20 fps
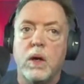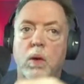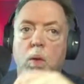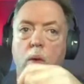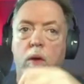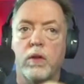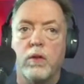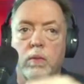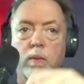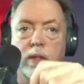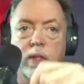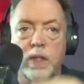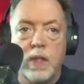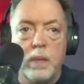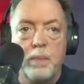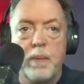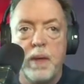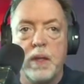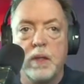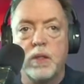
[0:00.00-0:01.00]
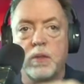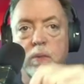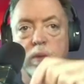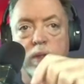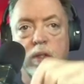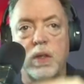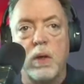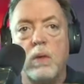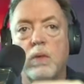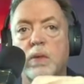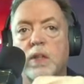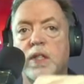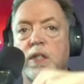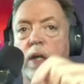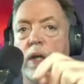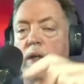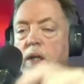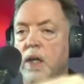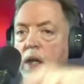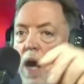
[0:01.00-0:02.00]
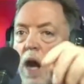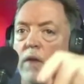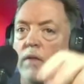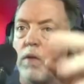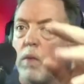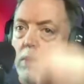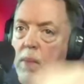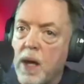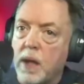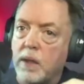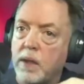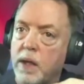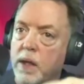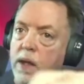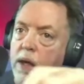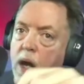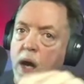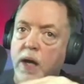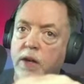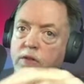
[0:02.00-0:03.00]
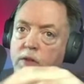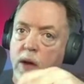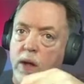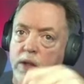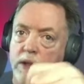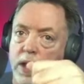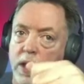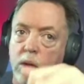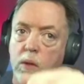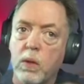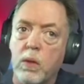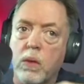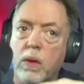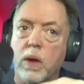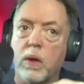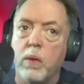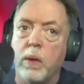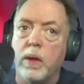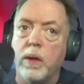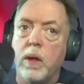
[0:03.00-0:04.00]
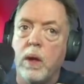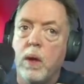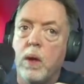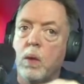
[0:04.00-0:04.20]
where the recipients' results said that ivermectin and hydroxychloroquine